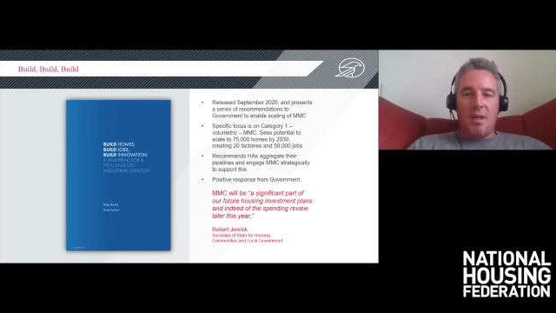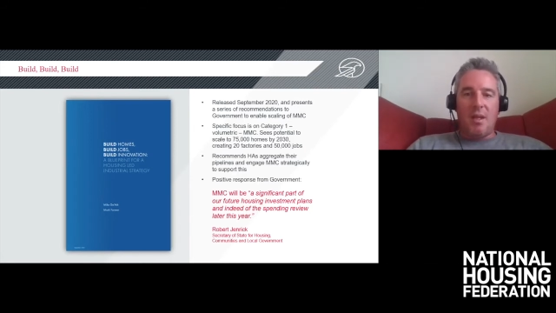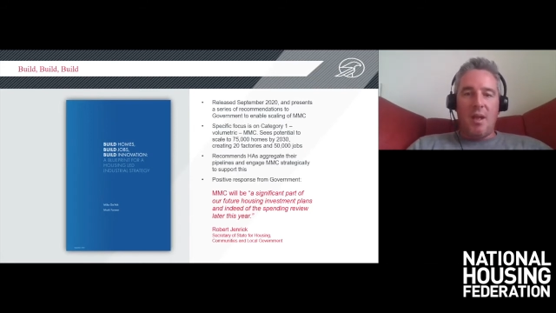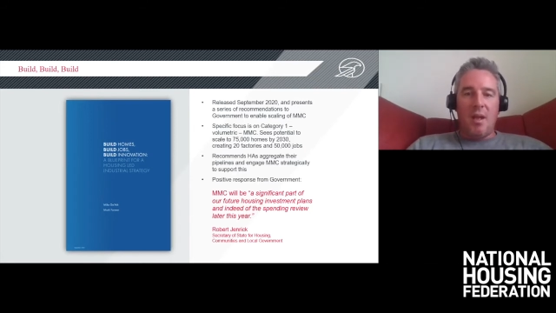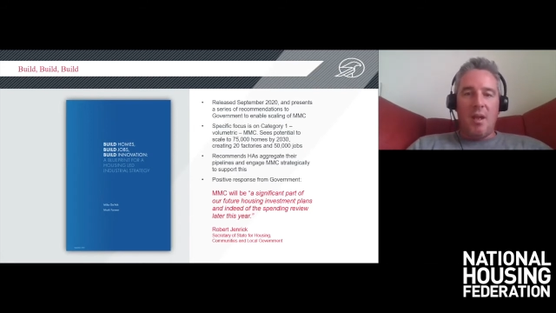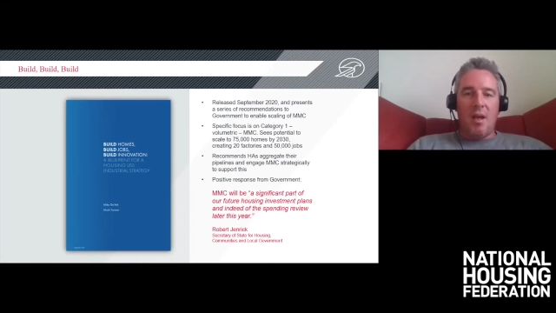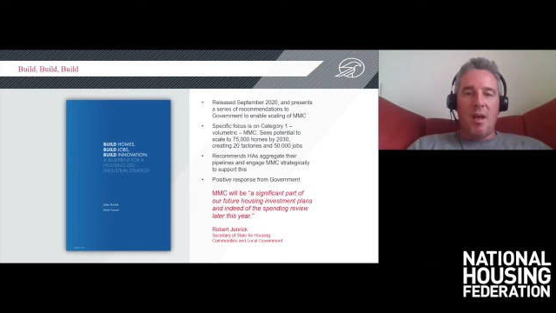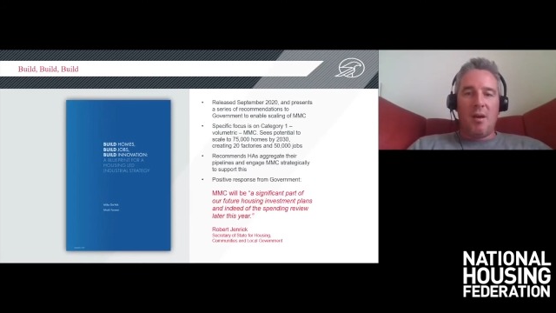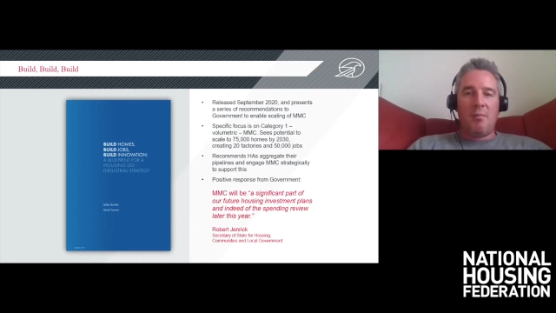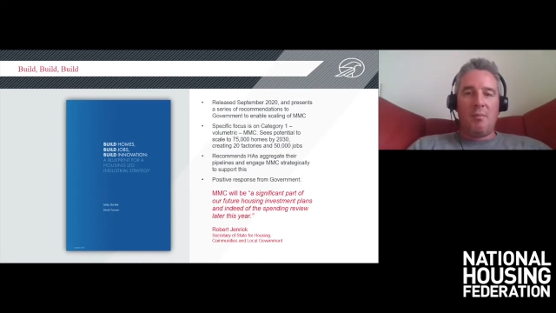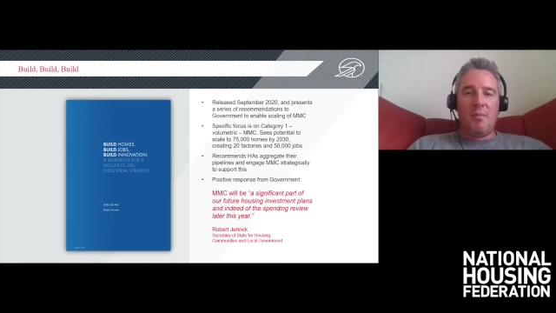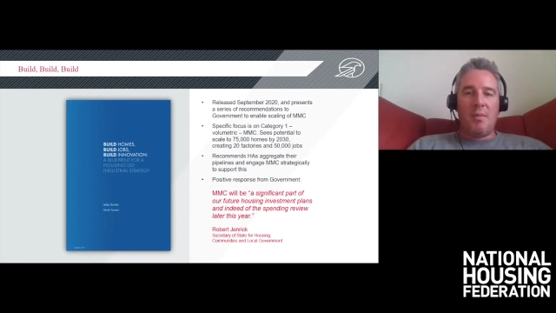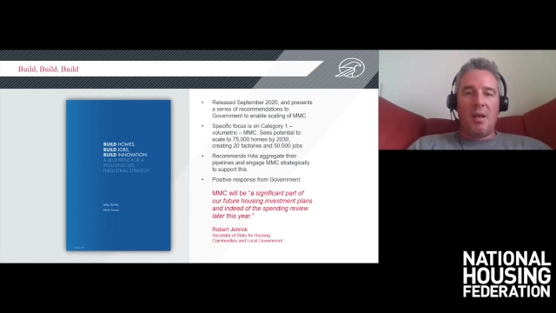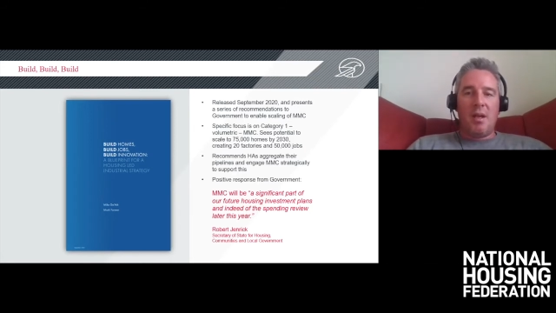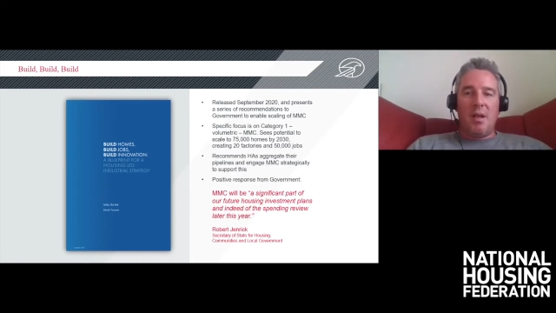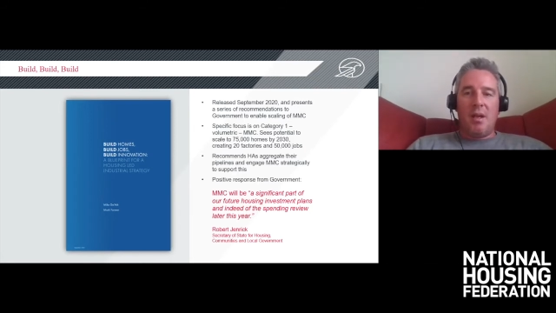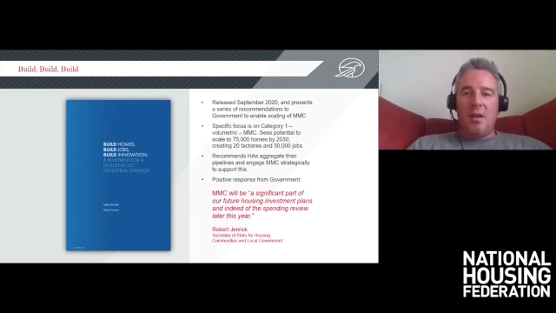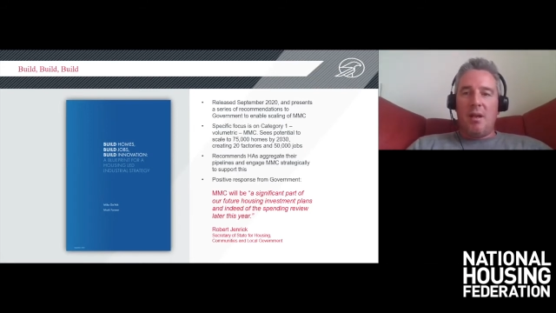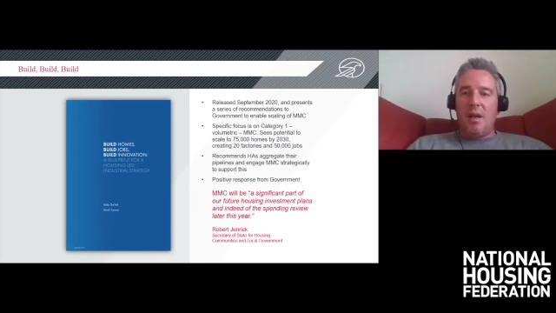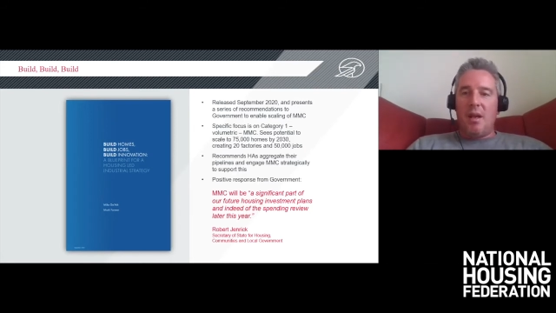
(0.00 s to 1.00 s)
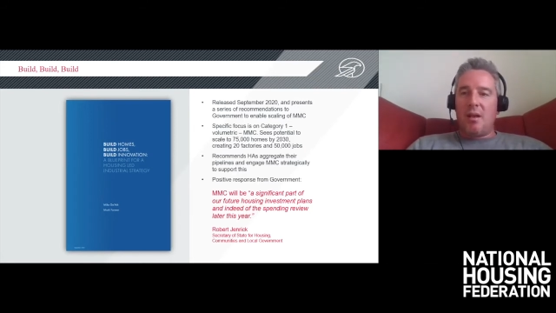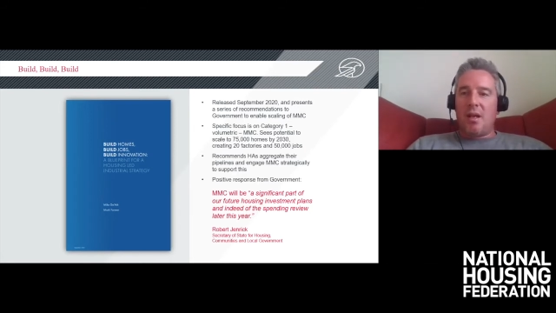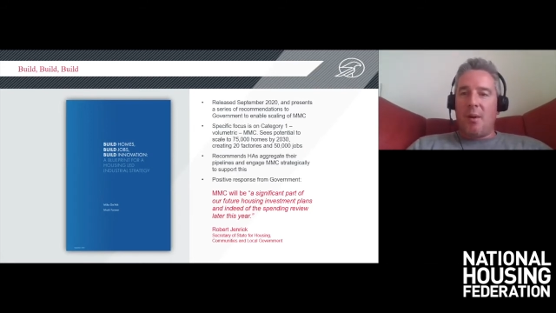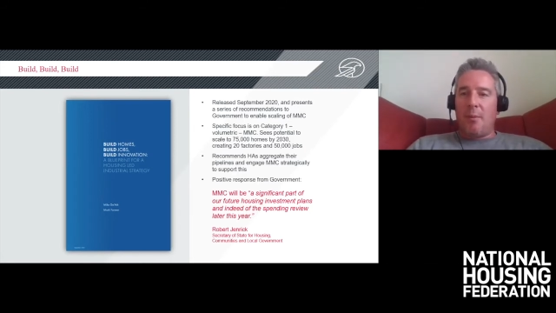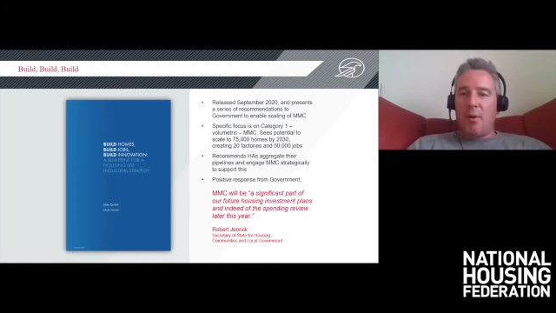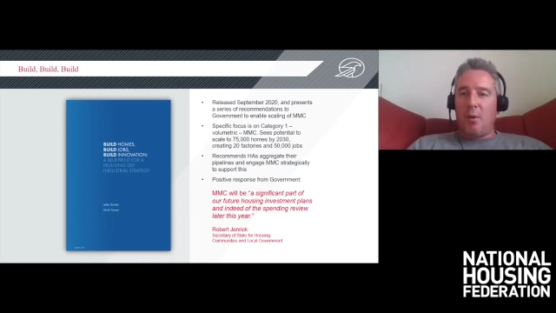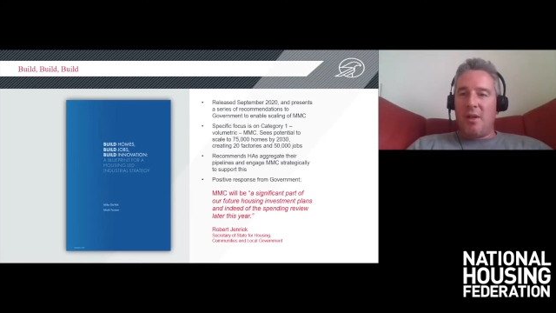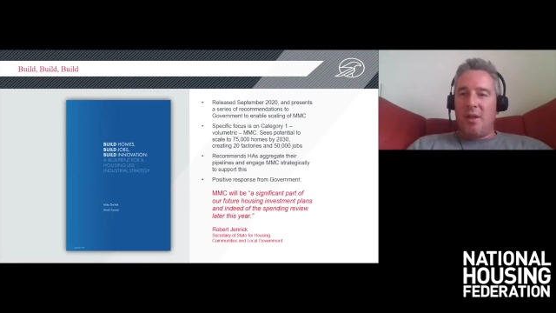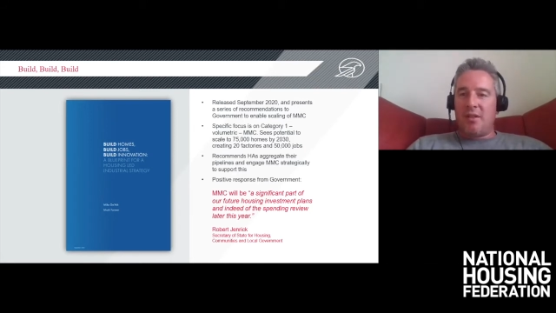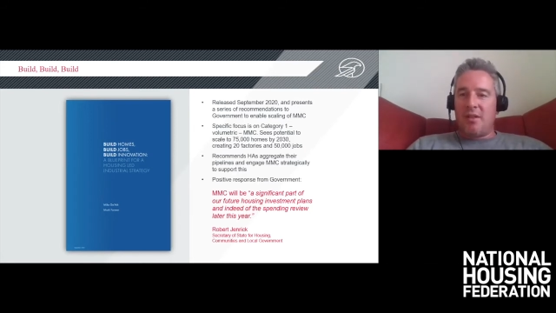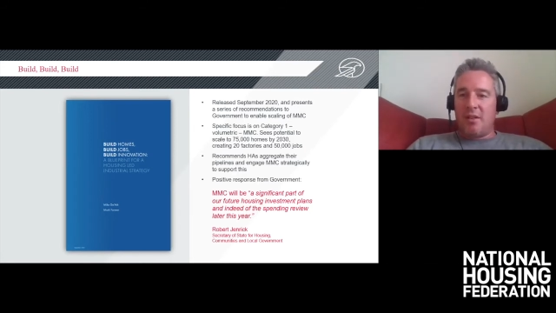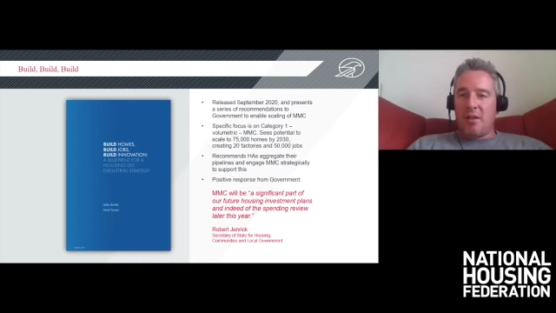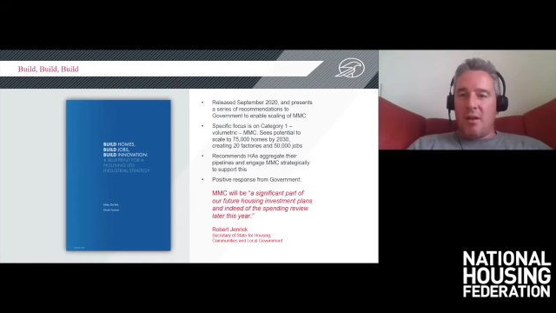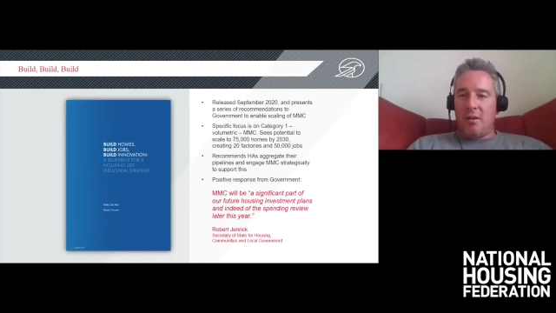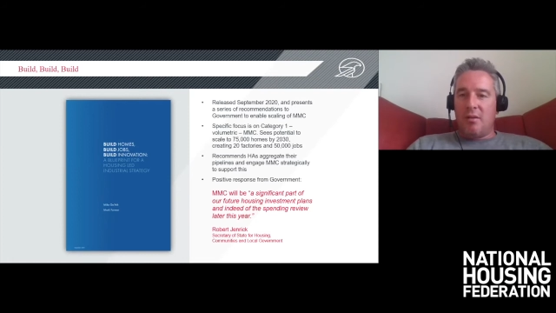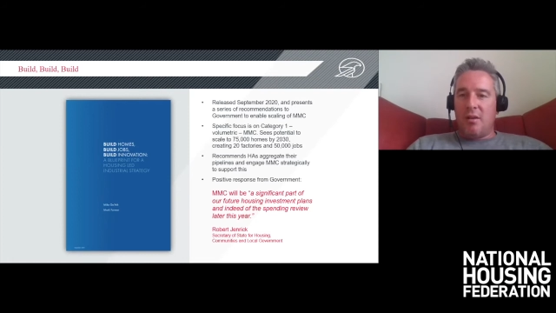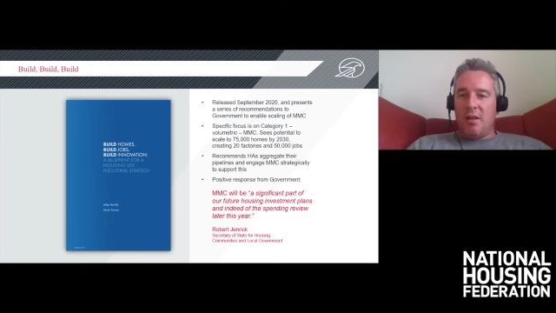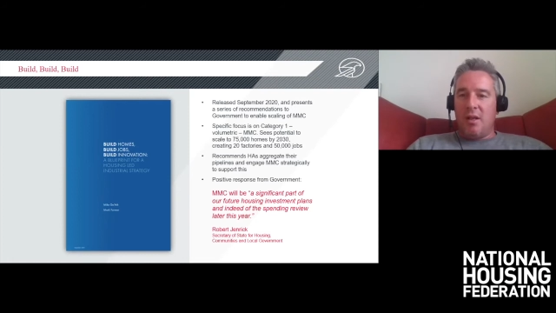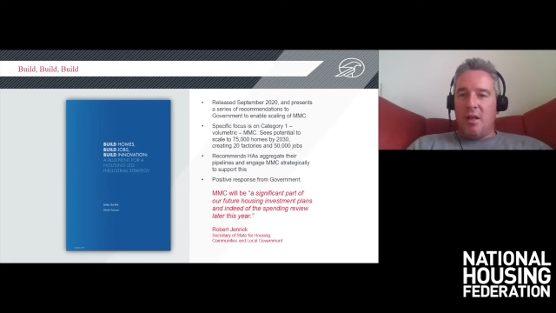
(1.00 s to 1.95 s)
a couple of weeks ago,